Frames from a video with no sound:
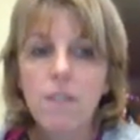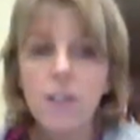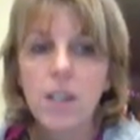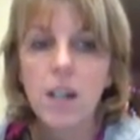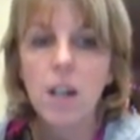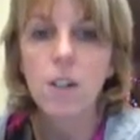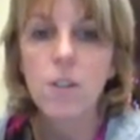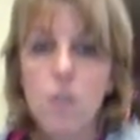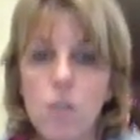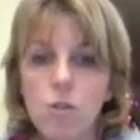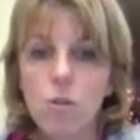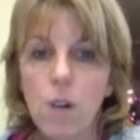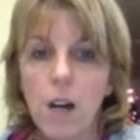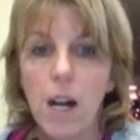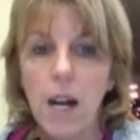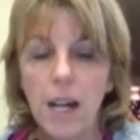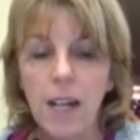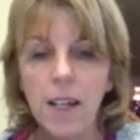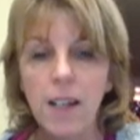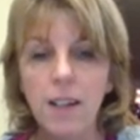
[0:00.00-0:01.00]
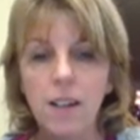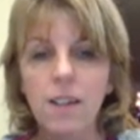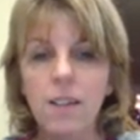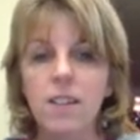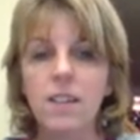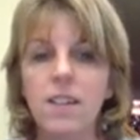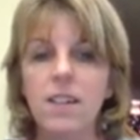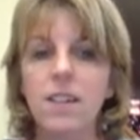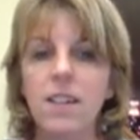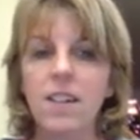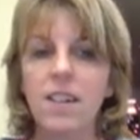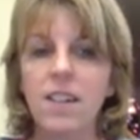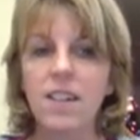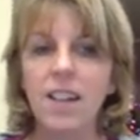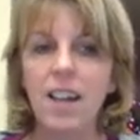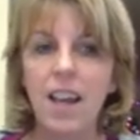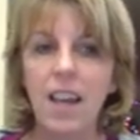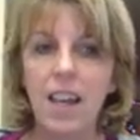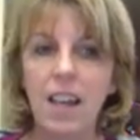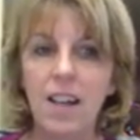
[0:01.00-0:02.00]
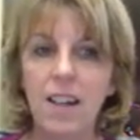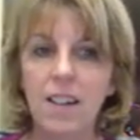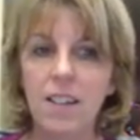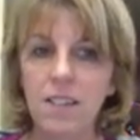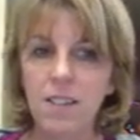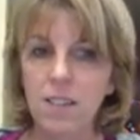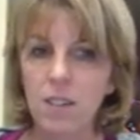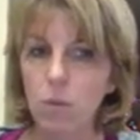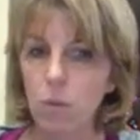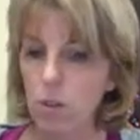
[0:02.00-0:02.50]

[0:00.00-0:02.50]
of it a try, and